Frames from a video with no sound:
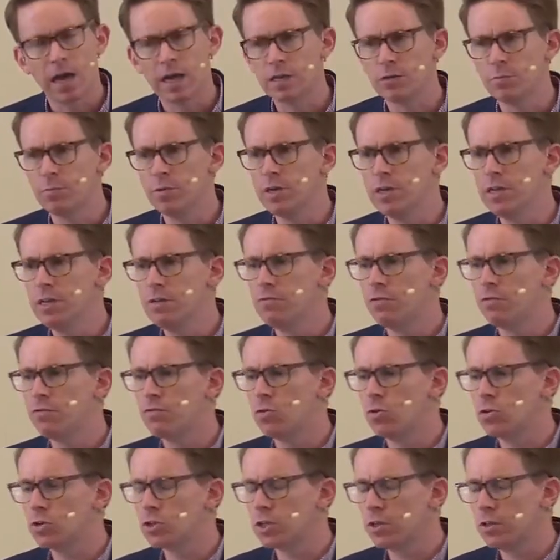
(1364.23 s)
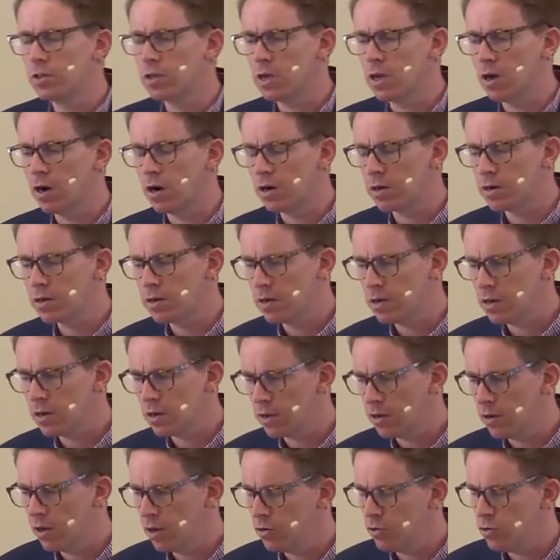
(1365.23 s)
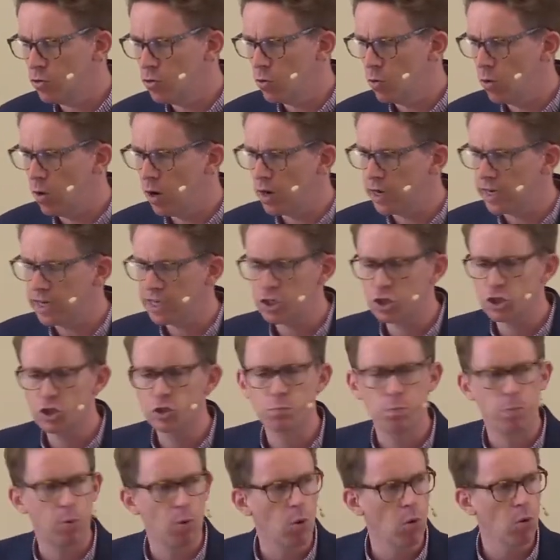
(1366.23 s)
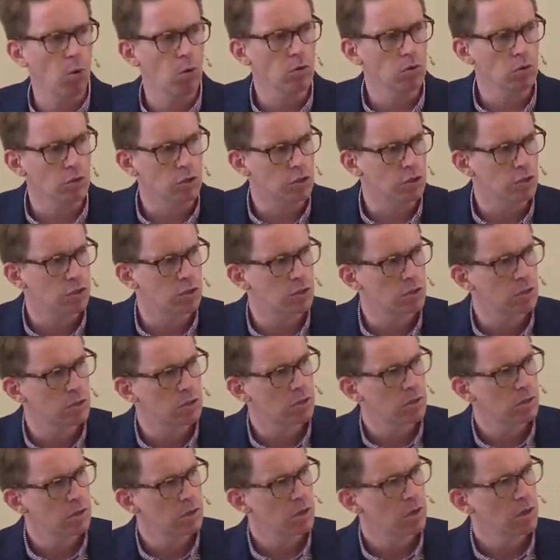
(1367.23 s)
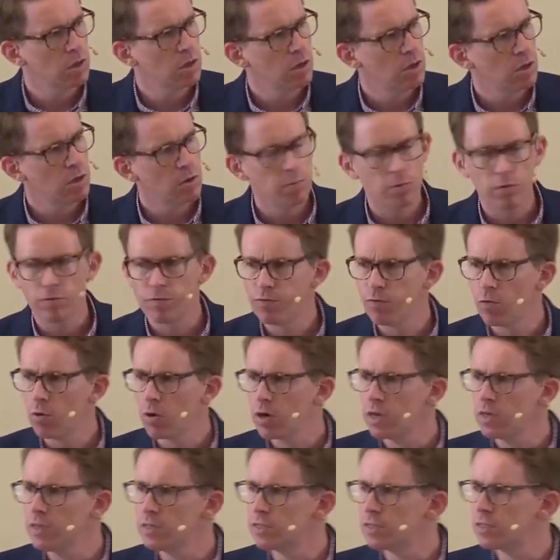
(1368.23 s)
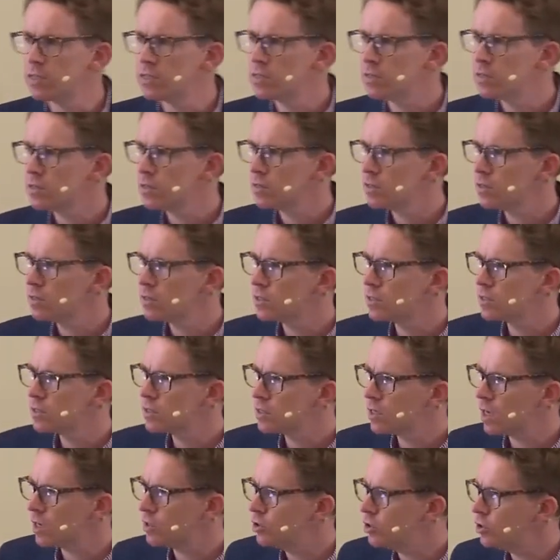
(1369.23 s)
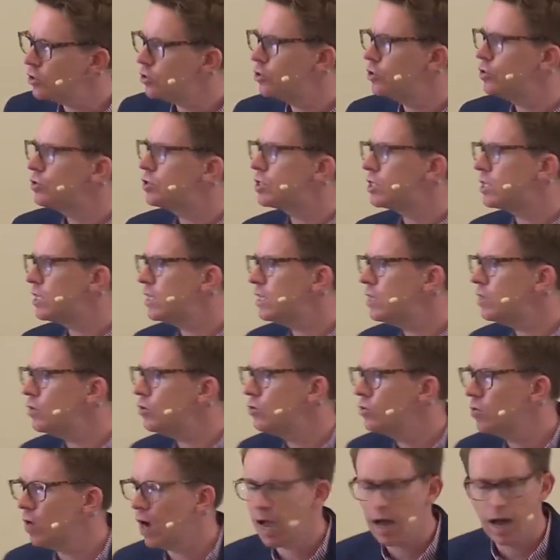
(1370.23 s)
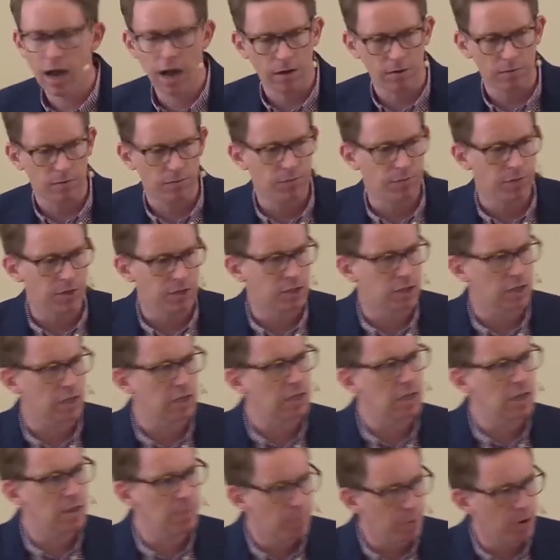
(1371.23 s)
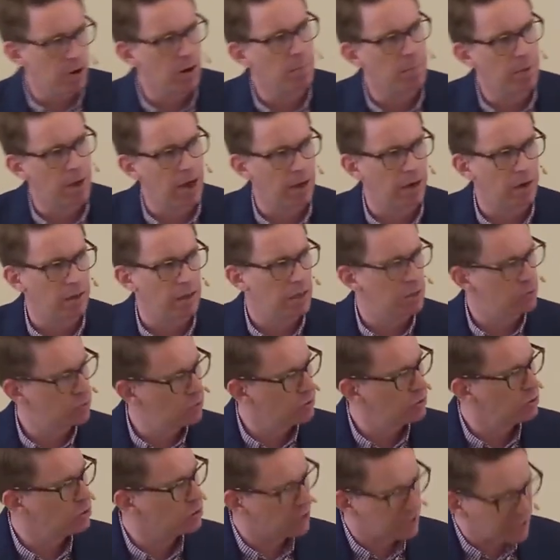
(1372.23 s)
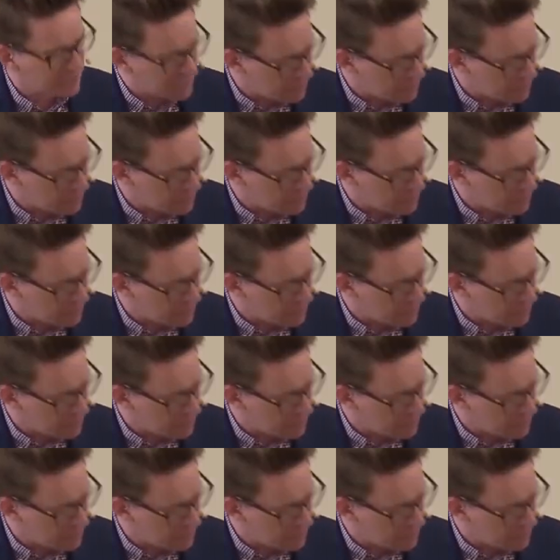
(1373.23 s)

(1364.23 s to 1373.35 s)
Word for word: Adam and Eve, of course, in the garden, and Noah exposed before his son. Do, do, you see? You have this deliberate parallel, don't you?